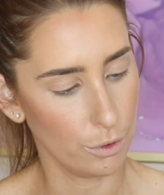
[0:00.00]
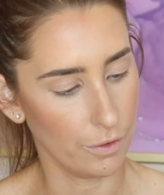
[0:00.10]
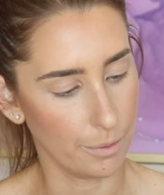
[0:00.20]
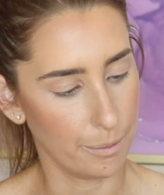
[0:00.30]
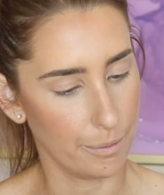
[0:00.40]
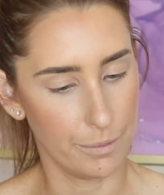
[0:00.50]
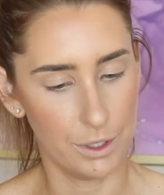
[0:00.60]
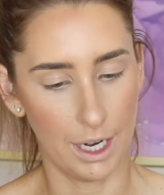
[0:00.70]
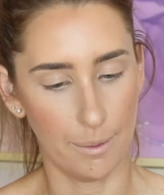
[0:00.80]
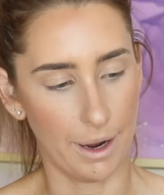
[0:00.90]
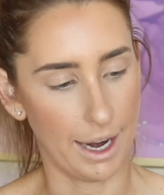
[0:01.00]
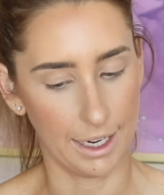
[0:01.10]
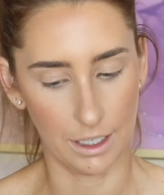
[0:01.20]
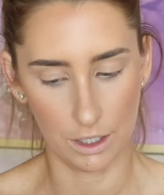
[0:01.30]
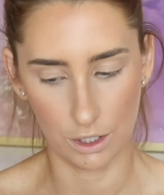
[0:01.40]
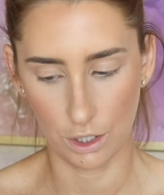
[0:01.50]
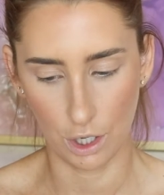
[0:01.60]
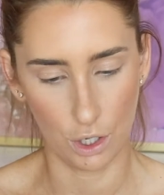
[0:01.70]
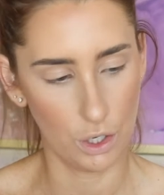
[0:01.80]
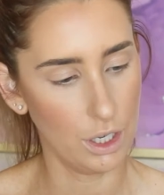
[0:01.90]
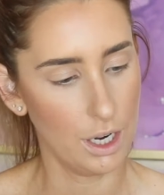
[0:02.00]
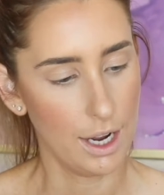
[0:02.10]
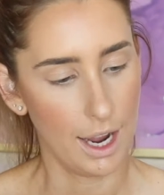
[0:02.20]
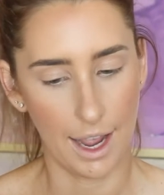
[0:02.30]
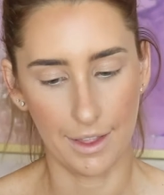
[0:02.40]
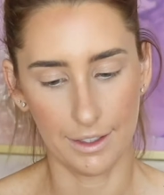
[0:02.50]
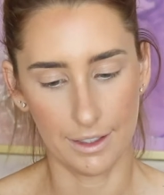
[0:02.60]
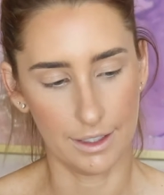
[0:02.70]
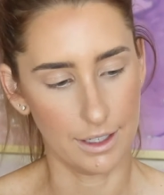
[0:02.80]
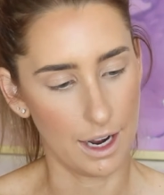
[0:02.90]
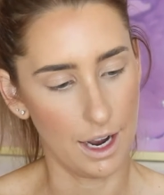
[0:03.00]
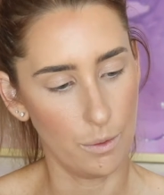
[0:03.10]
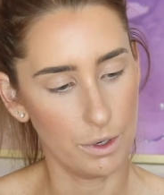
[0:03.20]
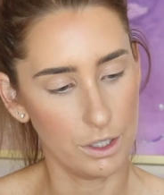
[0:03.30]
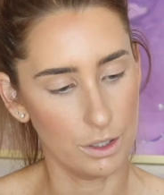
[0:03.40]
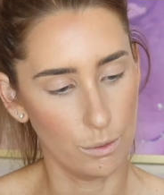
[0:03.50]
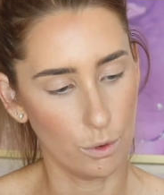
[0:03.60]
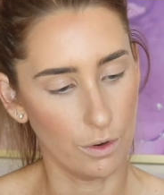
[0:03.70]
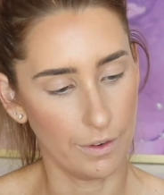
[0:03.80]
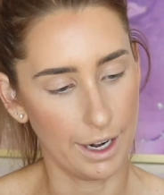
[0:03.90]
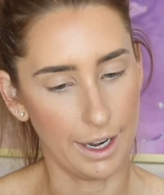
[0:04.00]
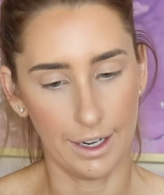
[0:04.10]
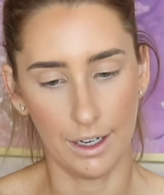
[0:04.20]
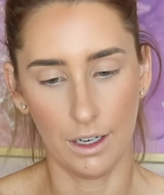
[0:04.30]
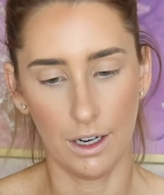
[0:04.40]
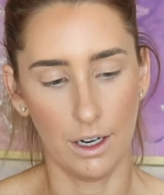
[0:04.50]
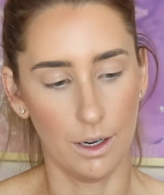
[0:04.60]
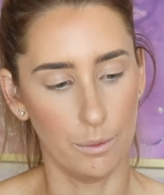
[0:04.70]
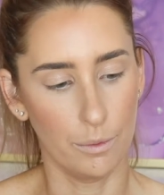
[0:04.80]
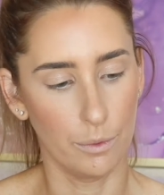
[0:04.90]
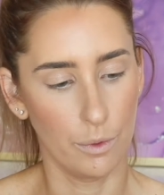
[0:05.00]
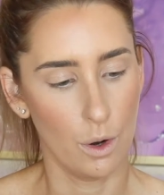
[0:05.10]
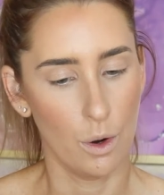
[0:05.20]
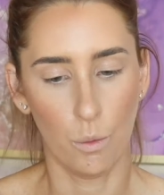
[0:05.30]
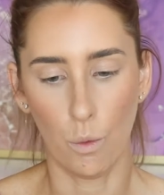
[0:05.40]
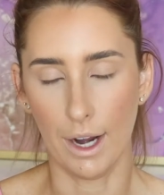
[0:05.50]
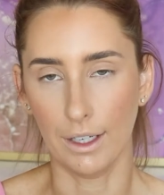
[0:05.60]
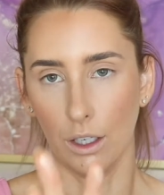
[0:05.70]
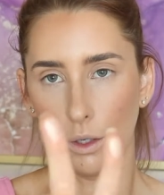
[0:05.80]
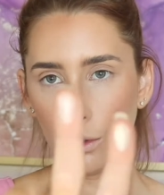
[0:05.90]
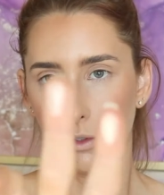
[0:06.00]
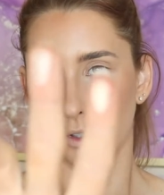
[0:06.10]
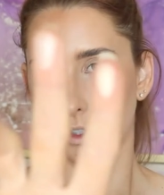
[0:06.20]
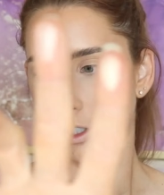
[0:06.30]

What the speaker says: more of a champagne tone, and then Star, which is more of a white gold sort of